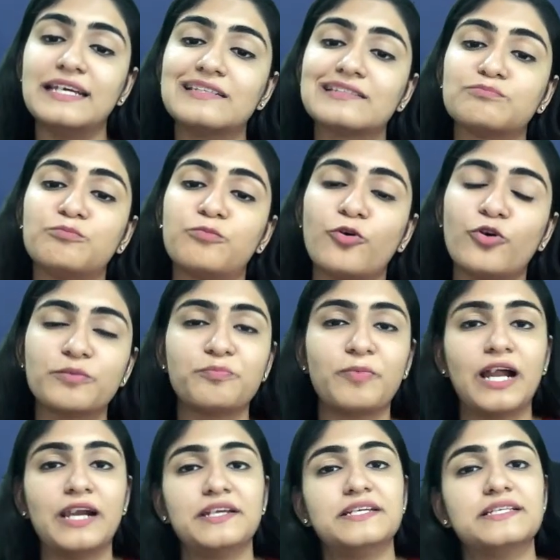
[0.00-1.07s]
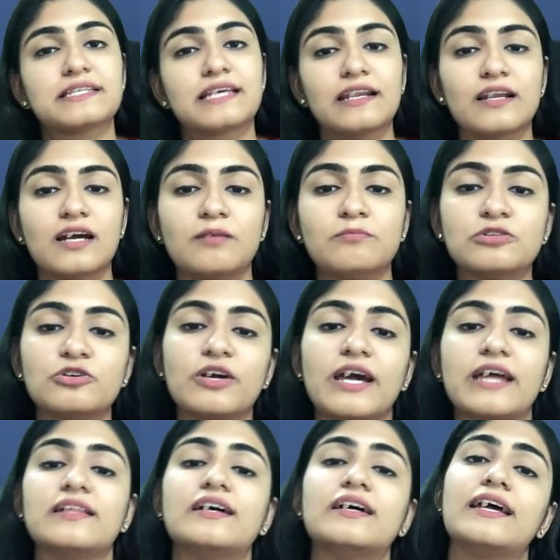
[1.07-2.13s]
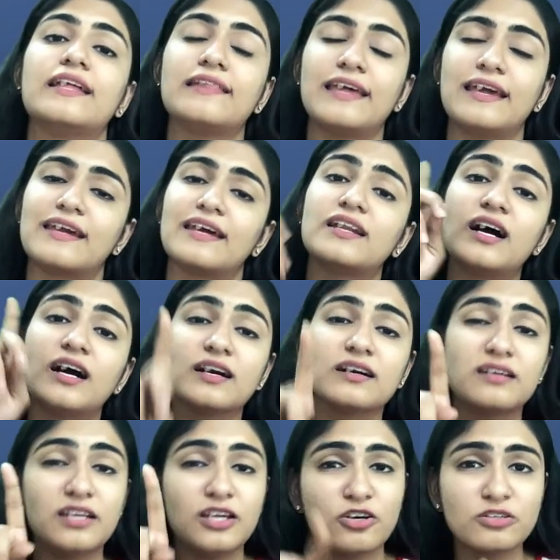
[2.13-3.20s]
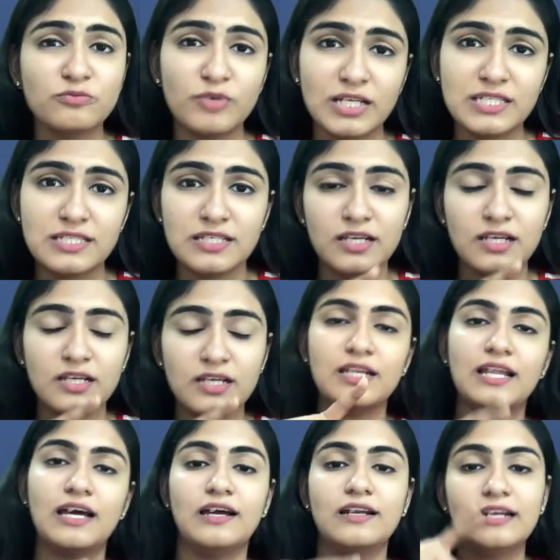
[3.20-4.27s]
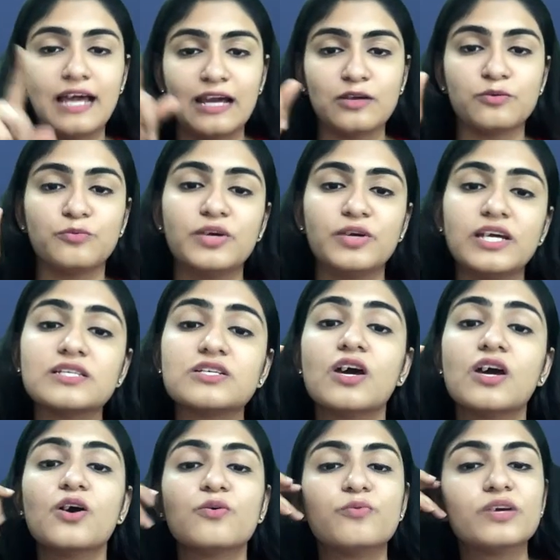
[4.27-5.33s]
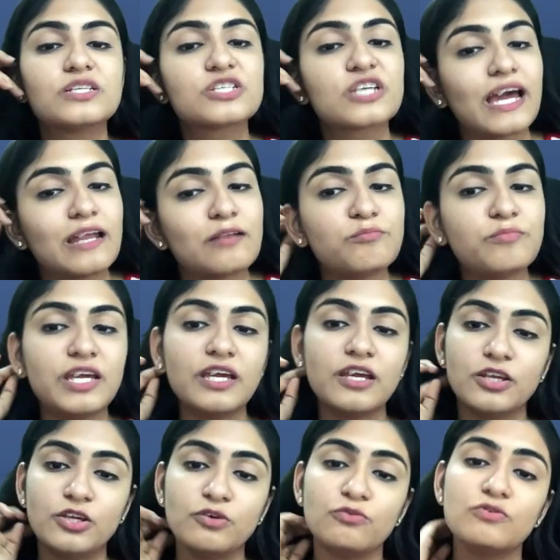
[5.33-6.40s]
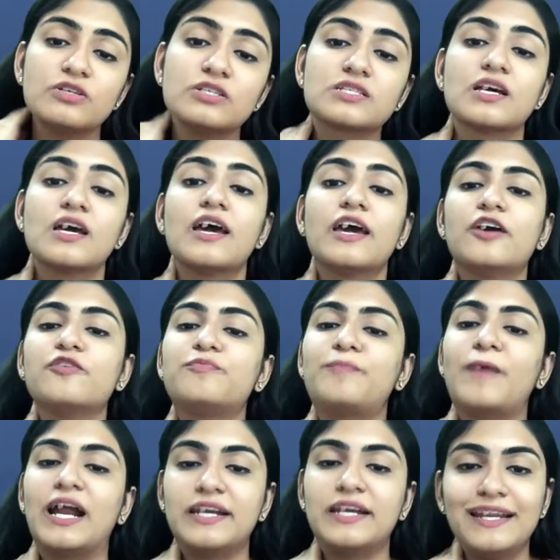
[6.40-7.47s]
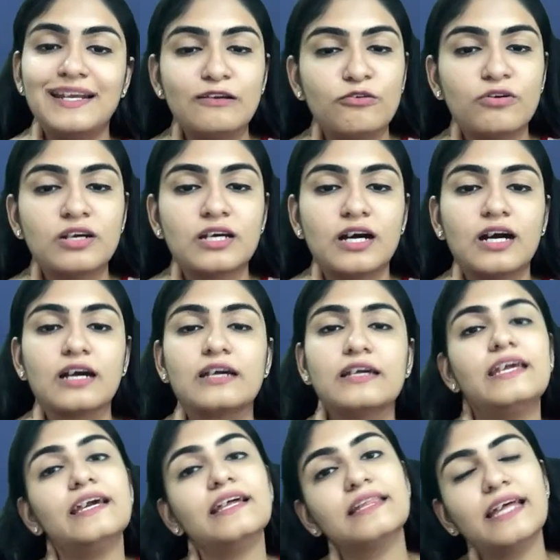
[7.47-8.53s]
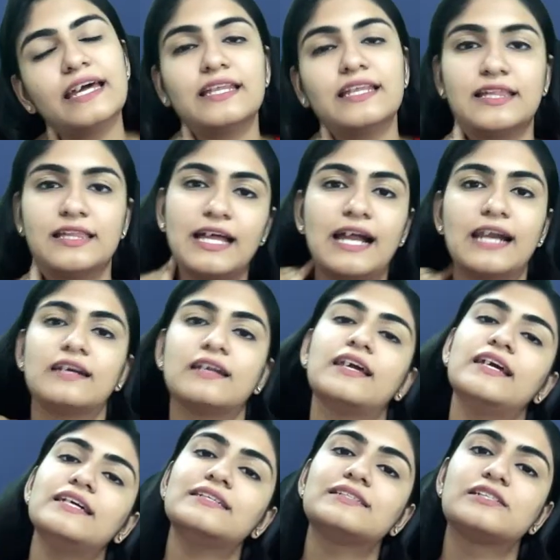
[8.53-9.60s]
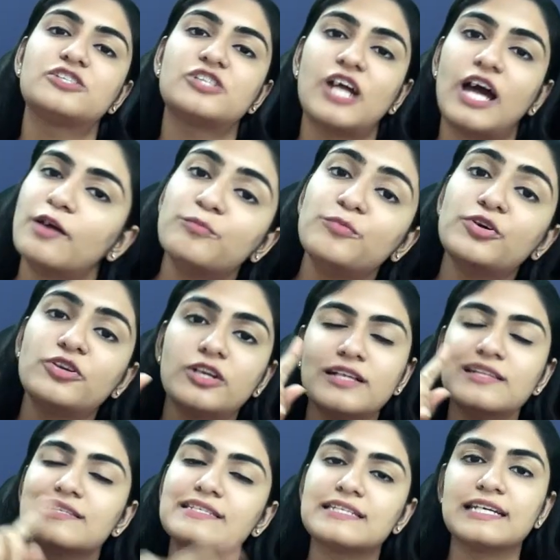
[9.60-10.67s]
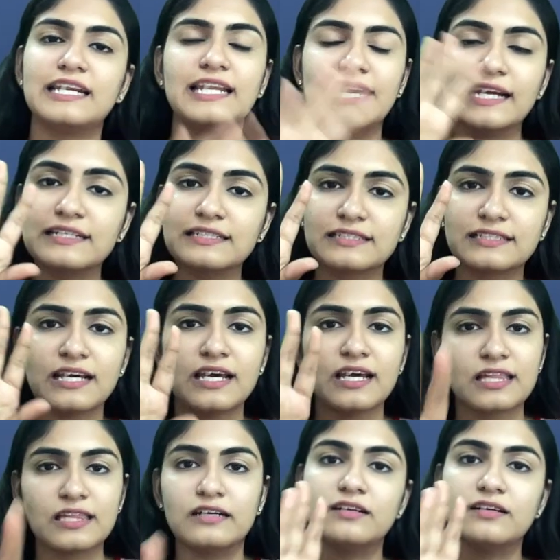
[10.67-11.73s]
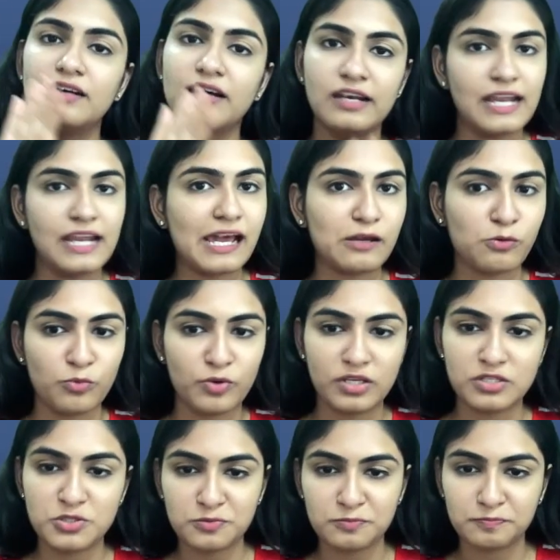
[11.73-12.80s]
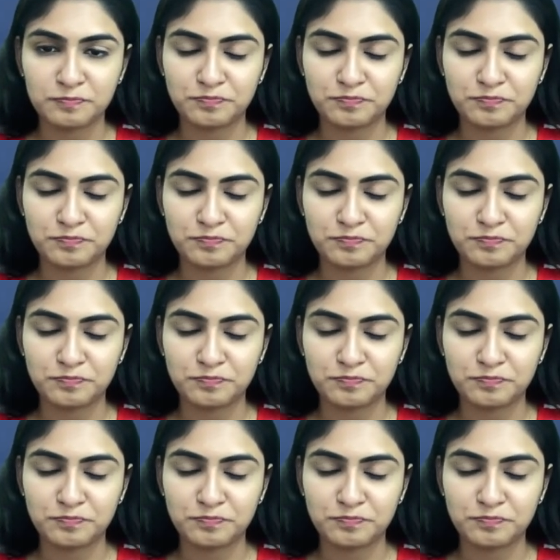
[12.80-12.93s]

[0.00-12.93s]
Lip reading: both parties can come together and they can agree on one single language which can be used. If party don't agree, then in that case tribunal selects the language.